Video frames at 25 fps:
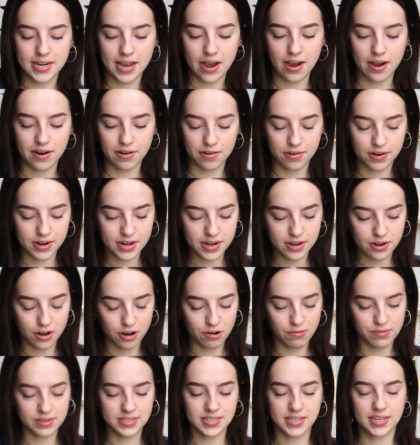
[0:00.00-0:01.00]
Now I already
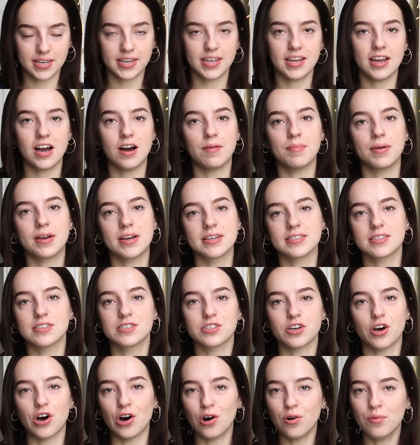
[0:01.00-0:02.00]
know what's in here because
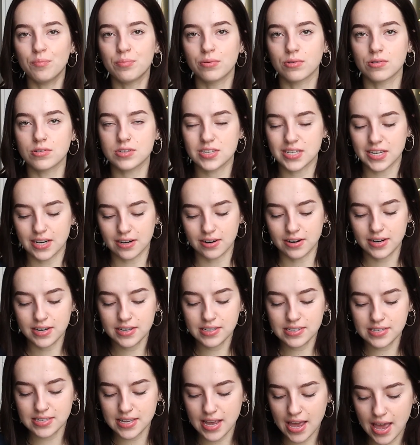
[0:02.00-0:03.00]
it's a whole book
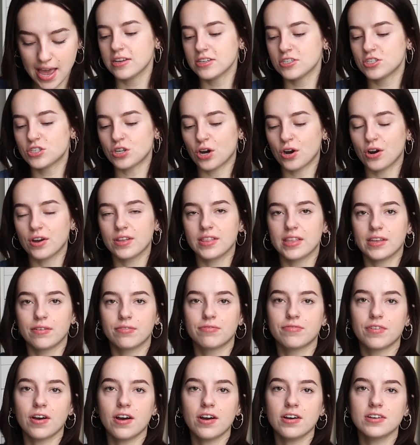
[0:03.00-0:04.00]
series. So the
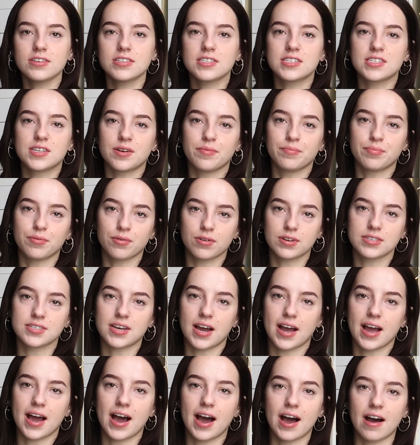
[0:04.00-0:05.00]
first books
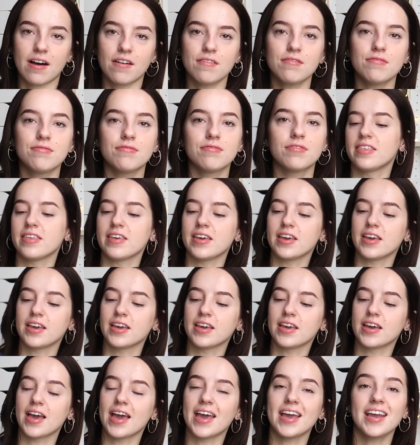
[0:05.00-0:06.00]
I have,
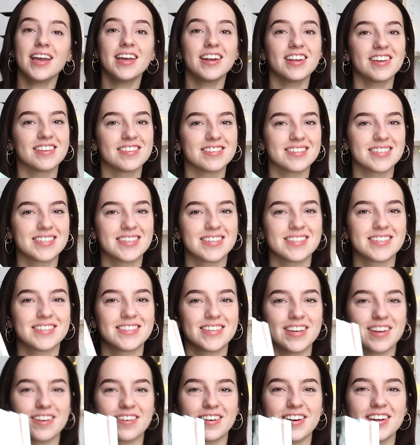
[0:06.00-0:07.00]
the Edens
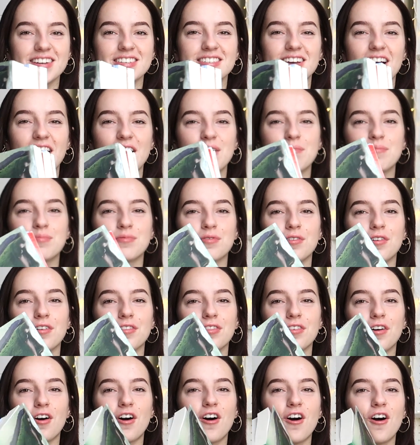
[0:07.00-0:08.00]
series, I
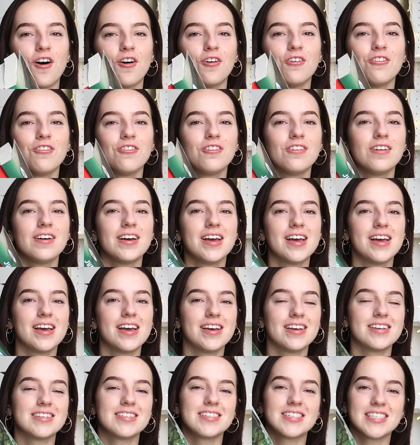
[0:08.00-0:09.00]
brought the whole
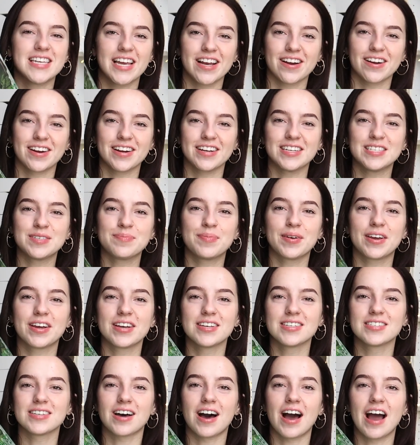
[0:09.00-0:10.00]
series
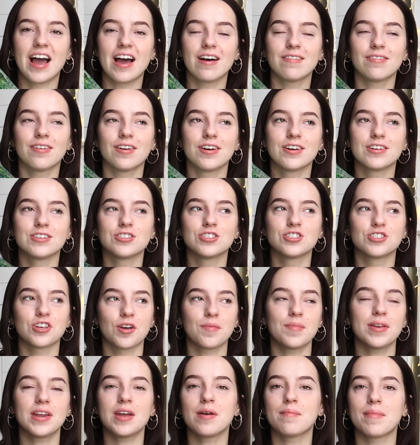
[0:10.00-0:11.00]
because I have heard
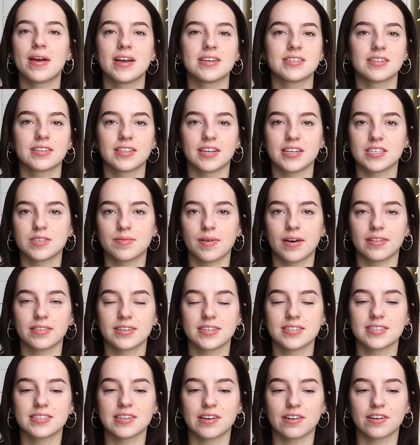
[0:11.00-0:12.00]
so many amazing things about
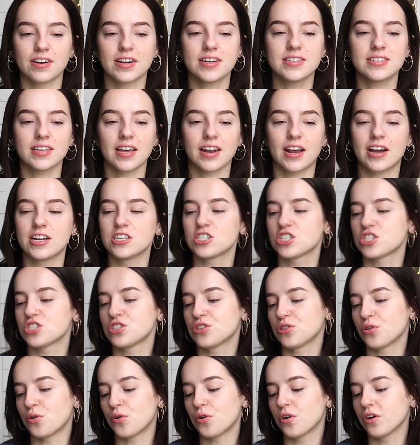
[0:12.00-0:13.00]
this series, and I
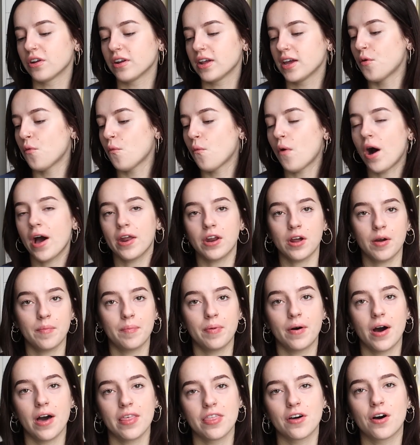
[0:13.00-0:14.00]
just thought, why
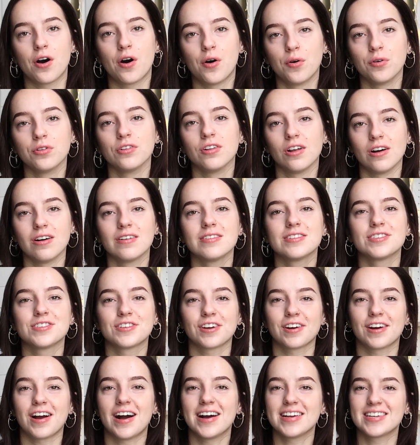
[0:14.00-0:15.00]
not buy the whole lot?
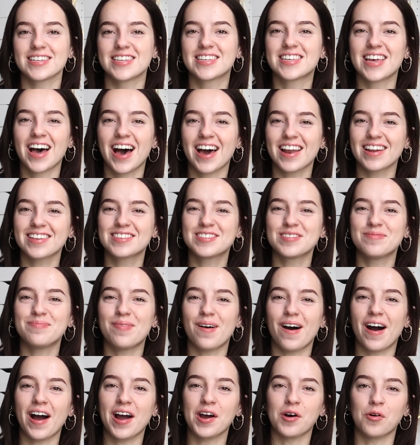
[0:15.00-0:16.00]
So I decided to
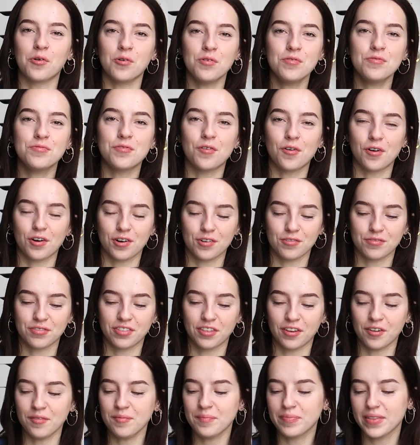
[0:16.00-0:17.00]
buy all 4 of
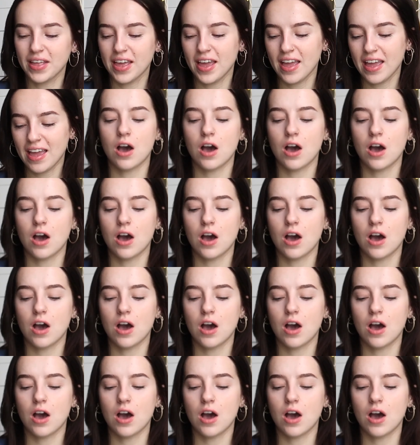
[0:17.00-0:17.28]
them.